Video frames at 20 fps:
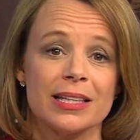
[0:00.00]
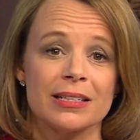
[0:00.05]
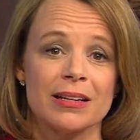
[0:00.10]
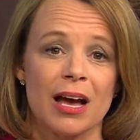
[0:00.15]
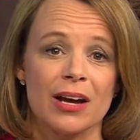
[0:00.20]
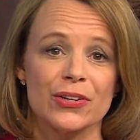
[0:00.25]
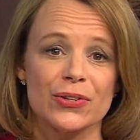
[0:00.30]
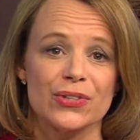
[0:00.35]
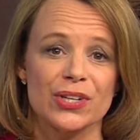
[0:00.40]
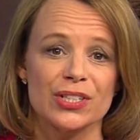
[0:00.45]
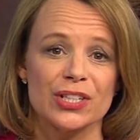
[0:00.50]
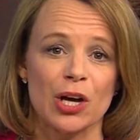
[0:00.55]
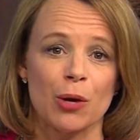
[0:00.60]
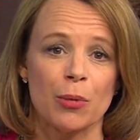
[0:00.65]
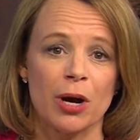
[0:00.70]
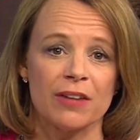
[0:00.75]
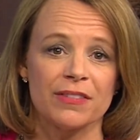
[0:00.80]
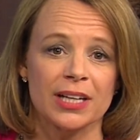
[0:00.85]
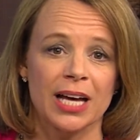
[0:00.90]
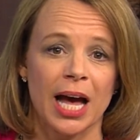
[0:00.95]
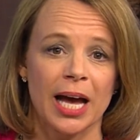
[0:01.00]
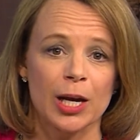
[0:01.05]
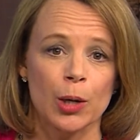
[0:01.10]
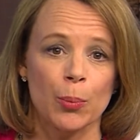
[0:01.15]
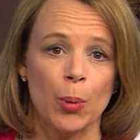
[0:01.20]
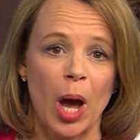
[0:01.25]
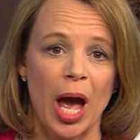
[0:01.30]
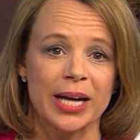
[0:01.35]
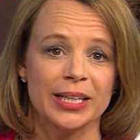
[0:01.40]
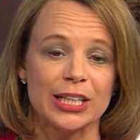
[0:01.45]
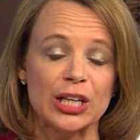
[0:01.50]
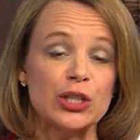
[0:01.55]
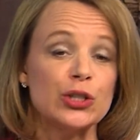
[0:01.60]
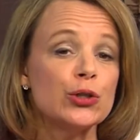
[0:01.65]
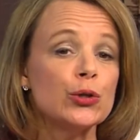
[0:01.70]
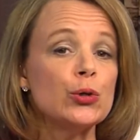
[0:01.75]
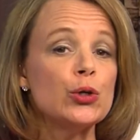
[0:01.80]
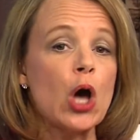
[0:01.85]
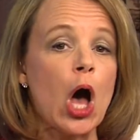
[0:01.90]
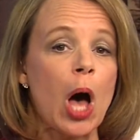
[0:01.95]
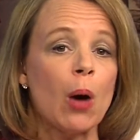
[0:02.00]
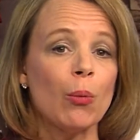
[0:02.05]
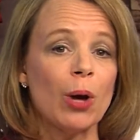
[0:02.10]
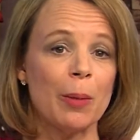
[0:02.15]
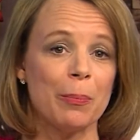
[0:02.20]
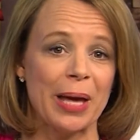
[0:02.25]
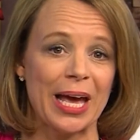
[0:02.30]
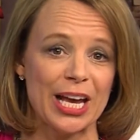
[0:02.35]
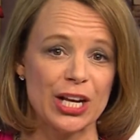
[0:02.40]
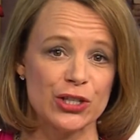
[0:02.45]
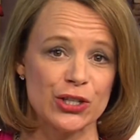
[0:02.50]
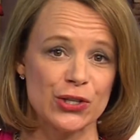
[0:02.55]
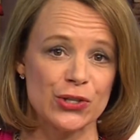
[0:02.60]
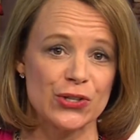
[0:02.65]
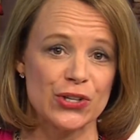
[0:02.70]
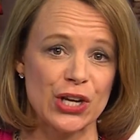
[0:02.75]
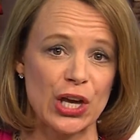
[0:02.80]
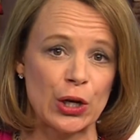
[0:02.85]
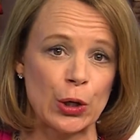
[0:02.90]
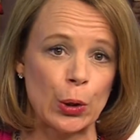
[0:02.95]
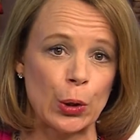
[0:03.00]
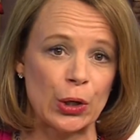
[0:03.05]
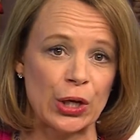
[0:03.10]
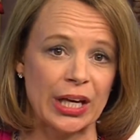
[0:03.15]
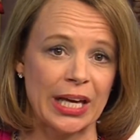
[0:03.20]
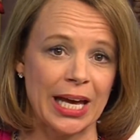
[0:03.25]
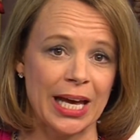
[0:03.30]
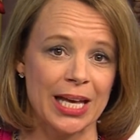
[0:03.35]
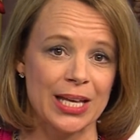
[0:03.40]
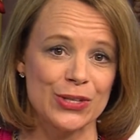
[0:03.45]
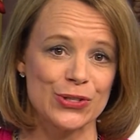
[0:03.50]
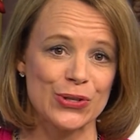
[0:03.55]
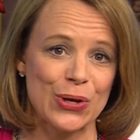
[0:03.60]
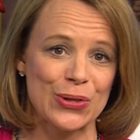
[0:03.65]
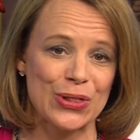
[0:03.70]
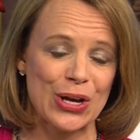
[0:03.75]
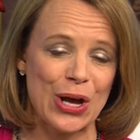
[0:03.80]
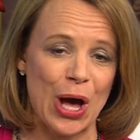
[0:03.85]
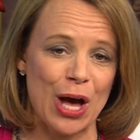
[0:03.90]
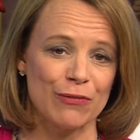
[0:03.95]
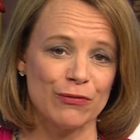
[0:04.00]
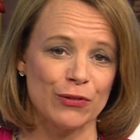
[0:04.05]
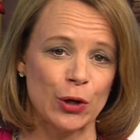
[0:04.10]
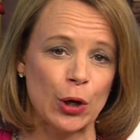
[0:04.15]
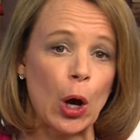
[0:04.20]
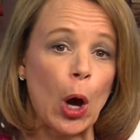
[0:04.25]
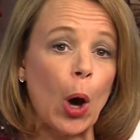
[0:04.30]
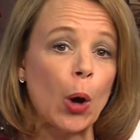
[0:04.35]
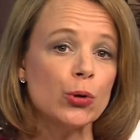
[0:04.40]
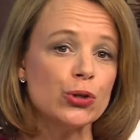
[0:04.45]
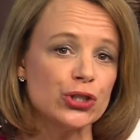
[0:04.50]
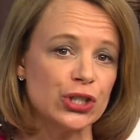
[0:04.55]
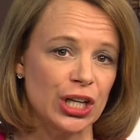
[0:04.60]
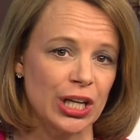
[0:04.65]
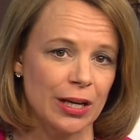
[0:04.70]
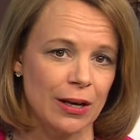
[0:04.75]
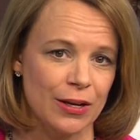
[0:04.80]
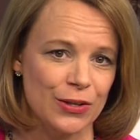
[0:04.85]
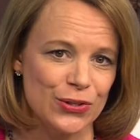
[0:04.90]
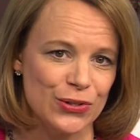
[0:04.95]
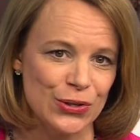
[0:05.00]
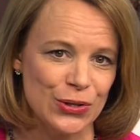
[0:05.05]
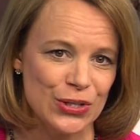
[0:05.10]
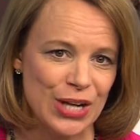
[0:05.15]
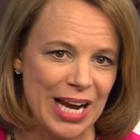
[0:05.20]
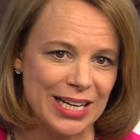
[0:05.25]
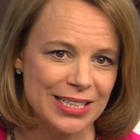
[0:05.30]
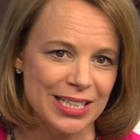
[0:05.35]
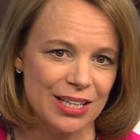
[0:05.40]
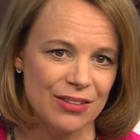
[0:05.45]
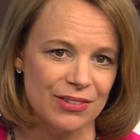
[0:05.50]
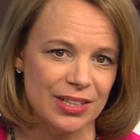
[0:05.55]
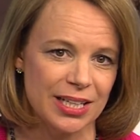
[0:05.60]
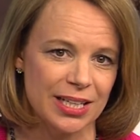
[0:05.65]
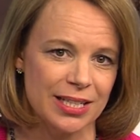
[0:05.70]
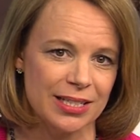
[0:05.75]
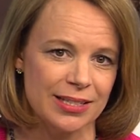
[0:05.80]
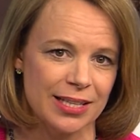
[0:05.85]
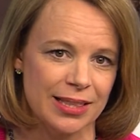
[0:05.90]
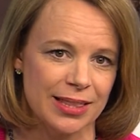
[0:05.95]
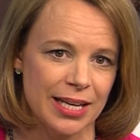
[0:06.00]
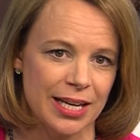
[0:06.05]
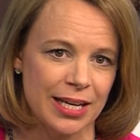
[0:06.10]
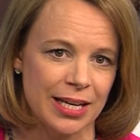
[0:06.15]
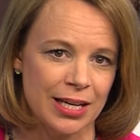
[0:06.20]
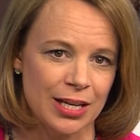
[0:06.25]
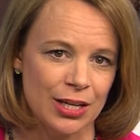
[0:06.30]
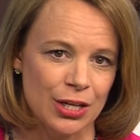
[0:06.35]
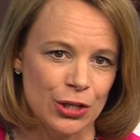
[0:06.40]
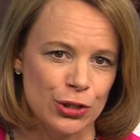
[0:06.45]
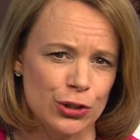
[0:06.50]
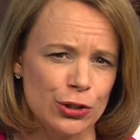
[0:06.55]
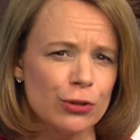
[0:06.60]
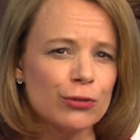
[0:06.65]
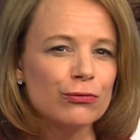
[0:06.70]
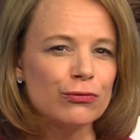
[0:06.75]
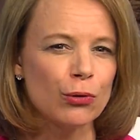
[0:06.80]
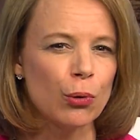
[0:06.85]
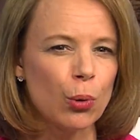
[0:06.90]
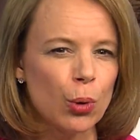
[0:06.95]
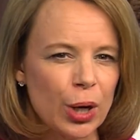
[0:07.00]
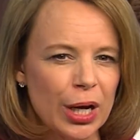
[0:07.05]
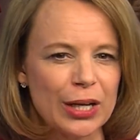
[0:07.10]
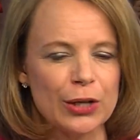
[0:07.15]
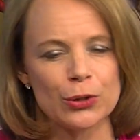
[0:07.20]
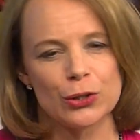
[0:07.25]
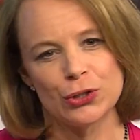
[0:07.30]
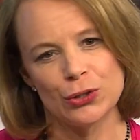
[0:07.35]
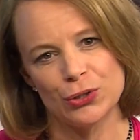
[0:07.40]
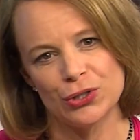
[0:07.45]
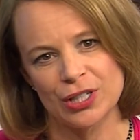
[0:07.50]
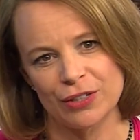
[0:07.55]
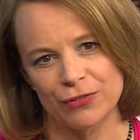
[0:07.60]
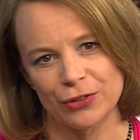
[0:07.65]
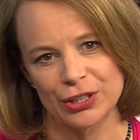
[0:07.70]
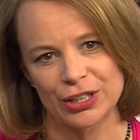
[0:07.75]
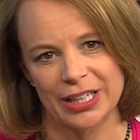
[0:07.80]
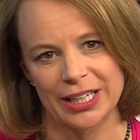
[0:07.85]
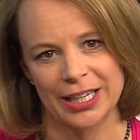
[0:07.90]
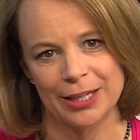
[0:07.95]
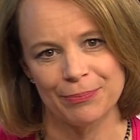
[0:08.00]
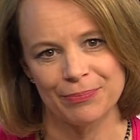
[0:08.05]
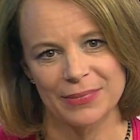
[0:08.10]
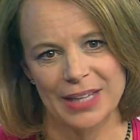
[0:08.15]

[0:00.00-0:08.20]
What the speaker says: the doctors at Delmarva Chiropractic do not want patients to get hurt again, so they offer coaching on certain activities that they should avoid or do differently.